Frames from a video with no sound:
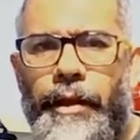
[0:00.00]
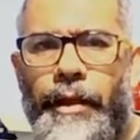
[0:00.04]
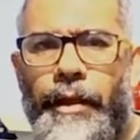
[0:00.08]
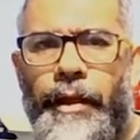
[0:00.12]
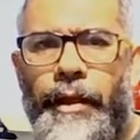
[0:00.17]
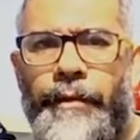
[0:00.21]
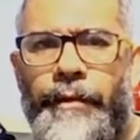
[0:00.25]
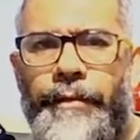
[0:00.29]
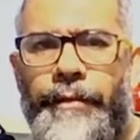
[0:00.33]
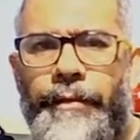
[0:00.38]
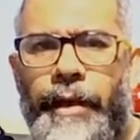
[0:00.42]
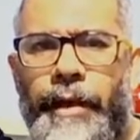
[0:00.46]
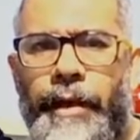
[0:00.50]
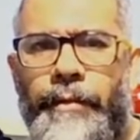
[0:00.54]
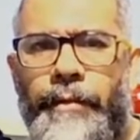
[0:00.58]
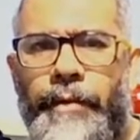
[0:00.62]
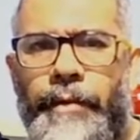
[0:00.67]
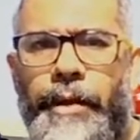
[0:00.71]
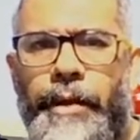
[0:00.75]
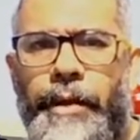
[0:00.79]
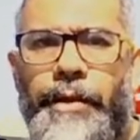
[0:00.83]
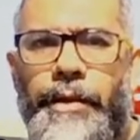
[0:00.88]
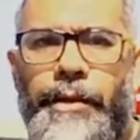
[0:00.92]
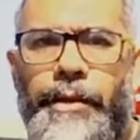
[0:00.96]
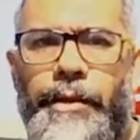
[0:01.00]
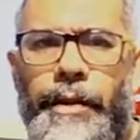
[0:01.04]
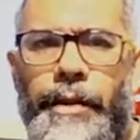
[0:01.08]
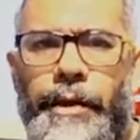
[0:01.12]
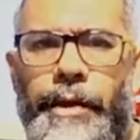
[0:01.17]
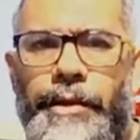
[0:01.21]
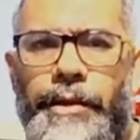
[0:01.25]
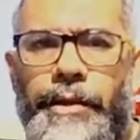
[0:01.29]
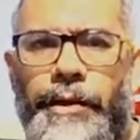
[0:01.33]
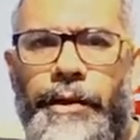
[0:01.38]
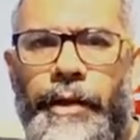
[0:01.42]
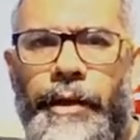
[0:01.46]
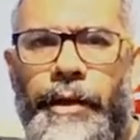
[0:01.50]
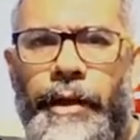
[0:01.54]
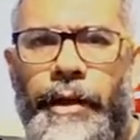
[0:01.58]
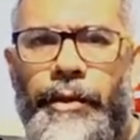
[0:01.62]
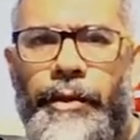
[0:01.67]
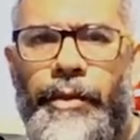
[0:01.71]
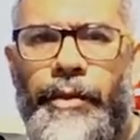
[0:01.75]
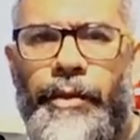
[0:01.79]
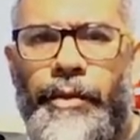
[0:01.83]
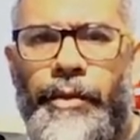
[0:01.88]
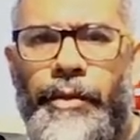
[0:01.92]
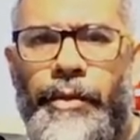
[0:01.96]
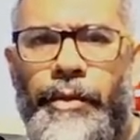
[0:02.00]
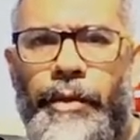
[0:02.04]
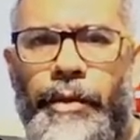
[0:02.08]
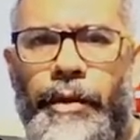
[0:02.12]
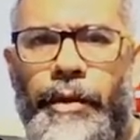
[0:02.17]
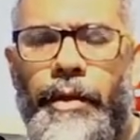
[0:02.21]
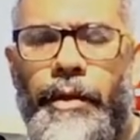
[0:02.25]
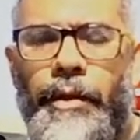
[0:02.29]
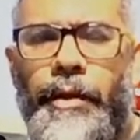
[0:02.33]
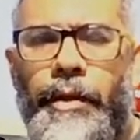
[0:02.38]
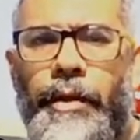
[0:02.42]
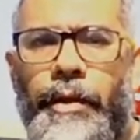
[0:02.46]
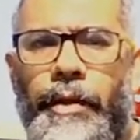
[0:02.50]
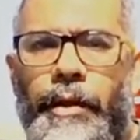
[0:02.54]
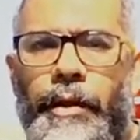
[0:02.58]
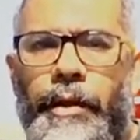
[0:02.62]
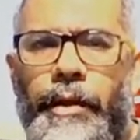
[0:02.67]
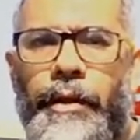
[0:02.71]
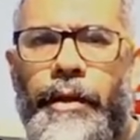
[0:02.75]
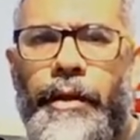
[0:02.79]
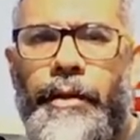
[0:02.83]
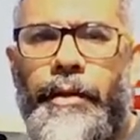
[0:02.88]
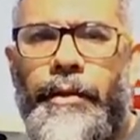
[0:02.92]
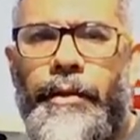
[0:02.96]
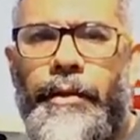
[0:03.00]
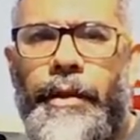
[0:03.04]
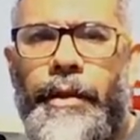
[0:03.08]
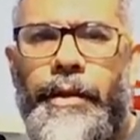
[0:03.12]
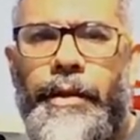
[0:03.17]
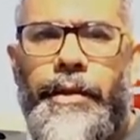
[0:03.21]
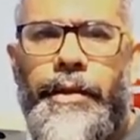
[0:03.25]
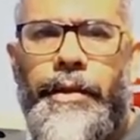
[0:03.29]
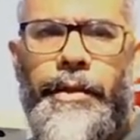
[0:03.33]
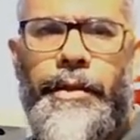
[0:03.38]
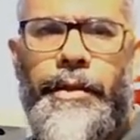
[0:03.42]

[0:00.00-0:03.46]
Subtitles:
If N1 is larger than N2, this